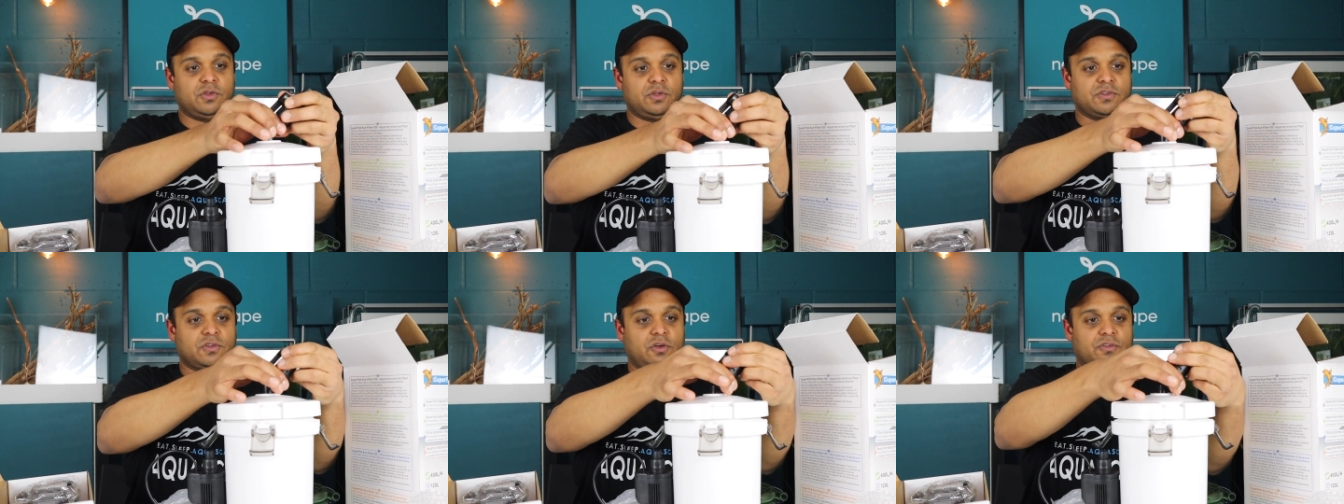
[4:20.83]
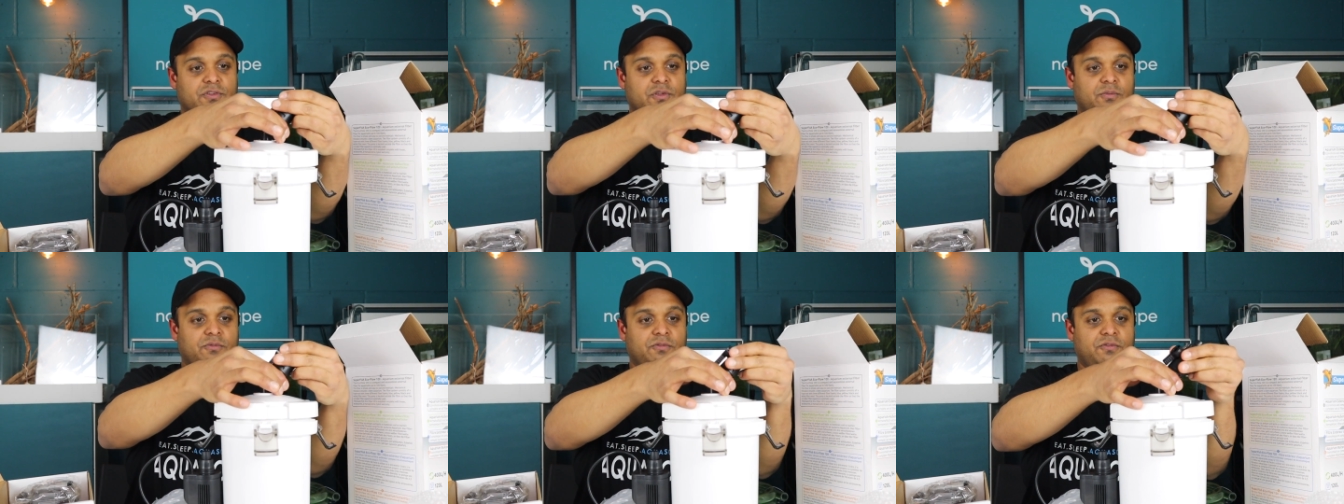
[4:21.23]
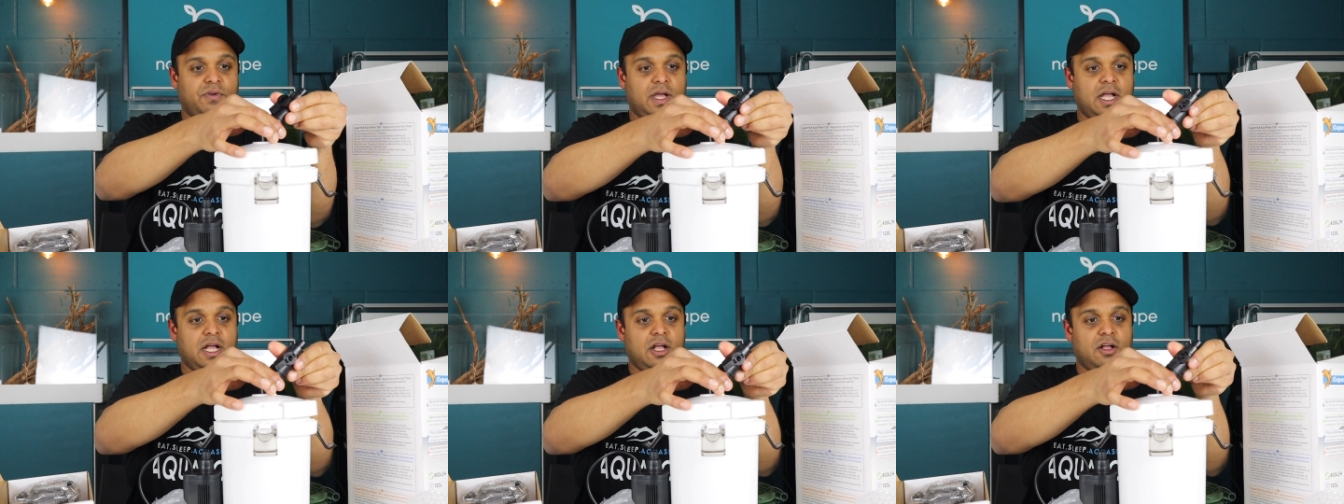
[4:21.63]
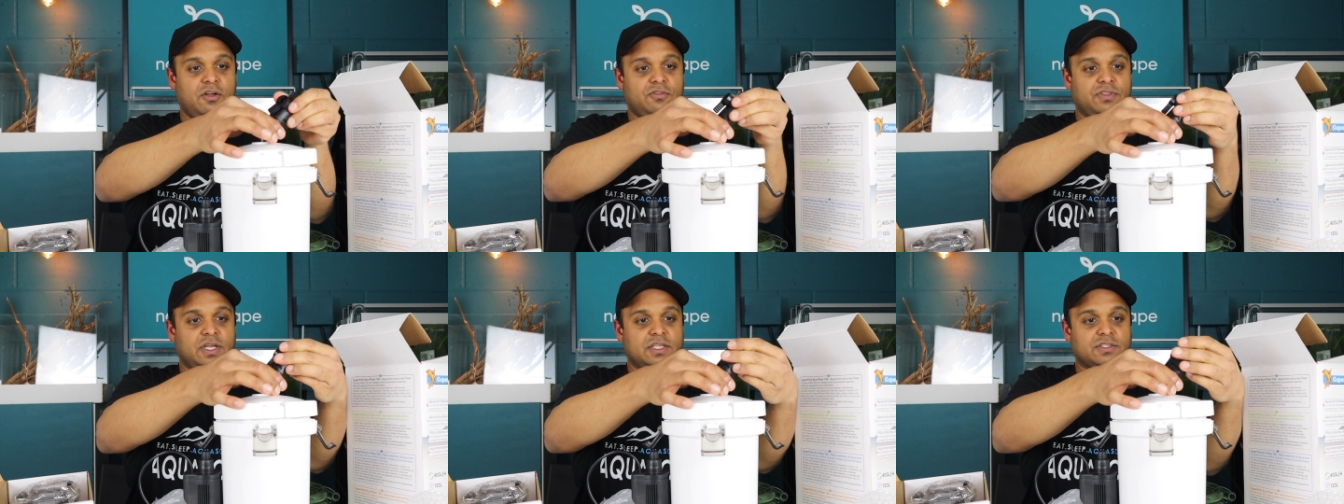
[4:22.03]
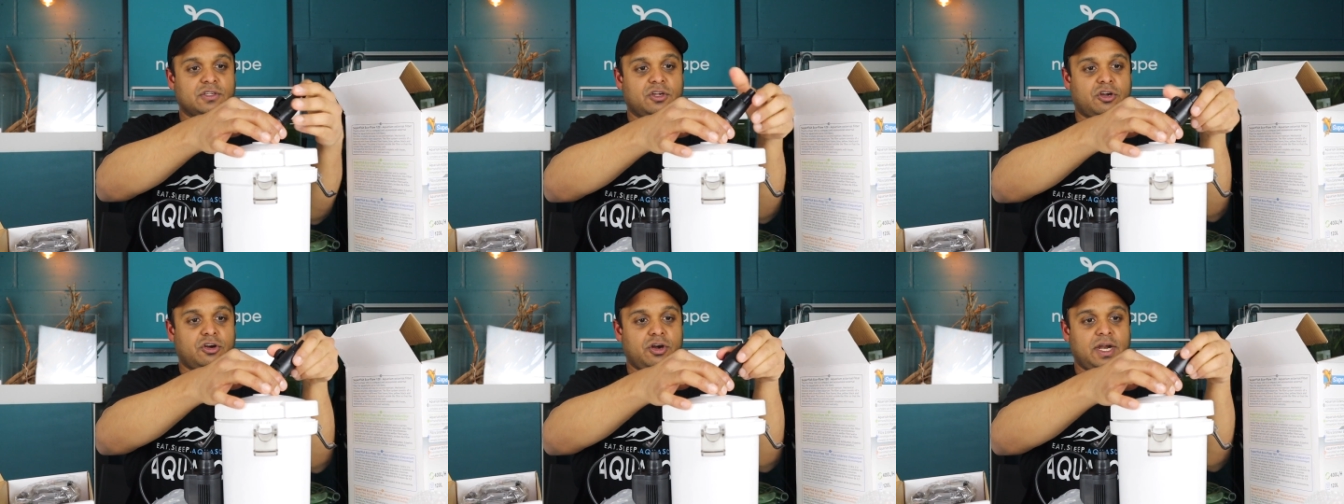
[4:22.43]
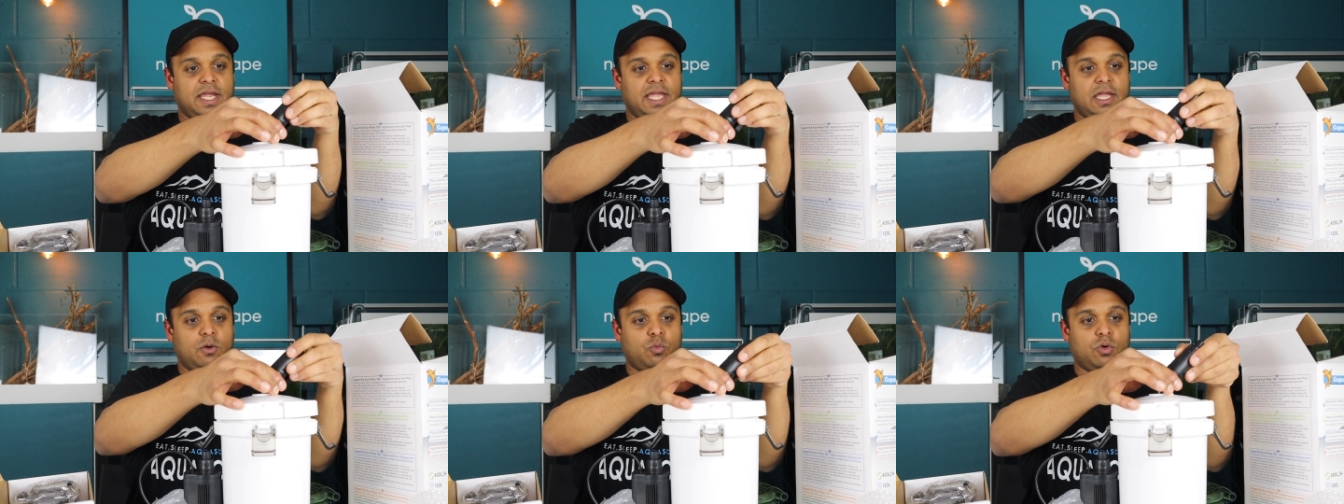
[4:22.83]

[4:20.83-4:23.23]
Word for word: So it's got some valve. That's great.